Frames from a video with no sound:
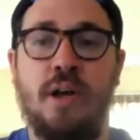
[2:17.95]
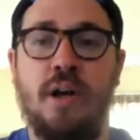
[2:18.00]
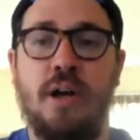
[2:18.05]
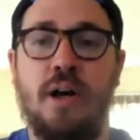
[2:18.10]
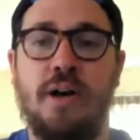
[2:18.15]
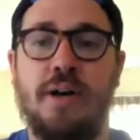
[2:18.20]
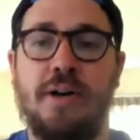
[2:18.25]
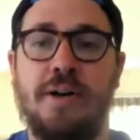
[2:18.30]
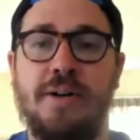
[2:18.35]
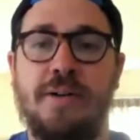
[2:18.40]

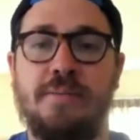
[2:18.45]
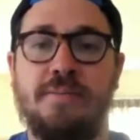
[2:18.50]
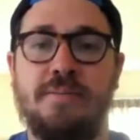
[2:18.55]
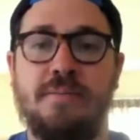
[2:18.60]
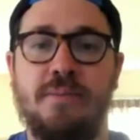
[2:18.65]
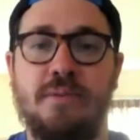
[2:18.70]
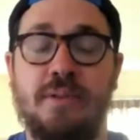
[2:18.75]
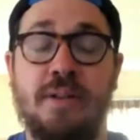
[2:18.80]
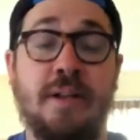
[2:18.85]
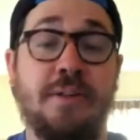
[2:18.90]
um,
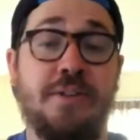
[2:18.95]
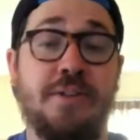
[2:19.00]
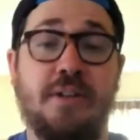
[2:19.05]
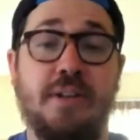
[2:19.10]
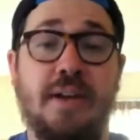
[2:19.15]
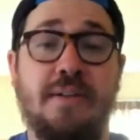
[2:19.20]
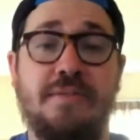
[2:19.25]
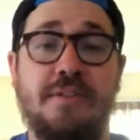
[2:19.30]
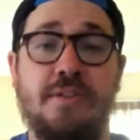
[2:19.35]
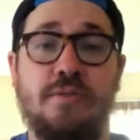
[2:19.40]
allowed to
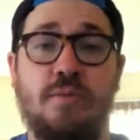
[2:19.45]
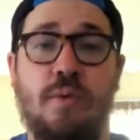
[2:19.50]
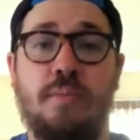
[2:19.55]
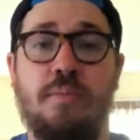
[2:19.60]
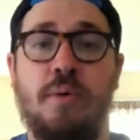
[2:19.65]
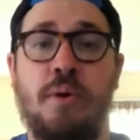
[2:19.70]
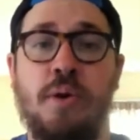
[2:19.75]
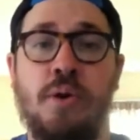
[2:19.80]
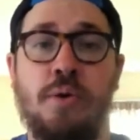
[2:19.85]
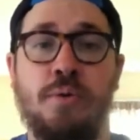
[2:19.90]
lefties, one
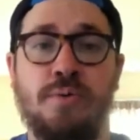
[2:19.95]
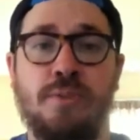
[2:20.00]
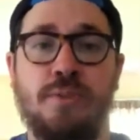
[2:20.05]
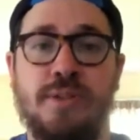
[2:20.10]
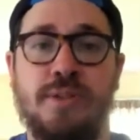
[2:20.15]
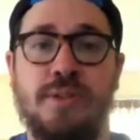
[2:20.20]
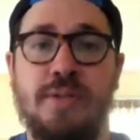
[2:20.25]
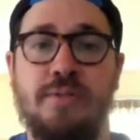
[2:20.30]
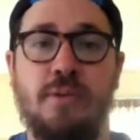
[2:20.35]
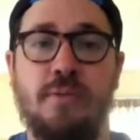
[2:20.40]
point oh
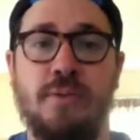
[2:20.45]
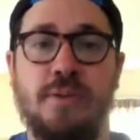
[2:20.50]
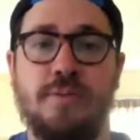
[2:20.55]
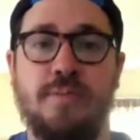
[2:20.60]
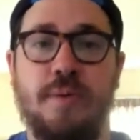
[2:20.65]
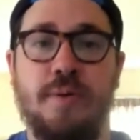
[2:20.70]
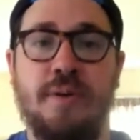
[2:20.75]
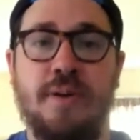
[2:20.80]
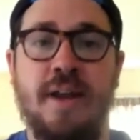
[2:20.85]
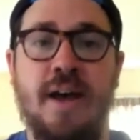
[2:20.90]
seven home
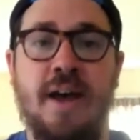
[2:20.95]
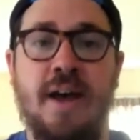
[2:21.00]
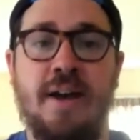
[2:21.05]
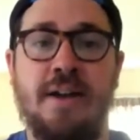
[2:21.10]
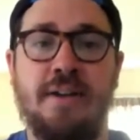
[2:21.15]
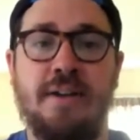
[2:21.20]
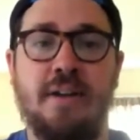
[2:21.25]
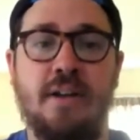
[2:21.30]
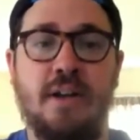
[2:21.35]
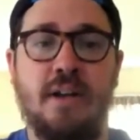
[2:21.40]
runs per
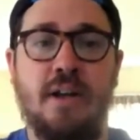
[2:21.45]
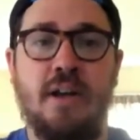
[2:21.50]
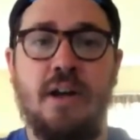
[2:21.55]
nine.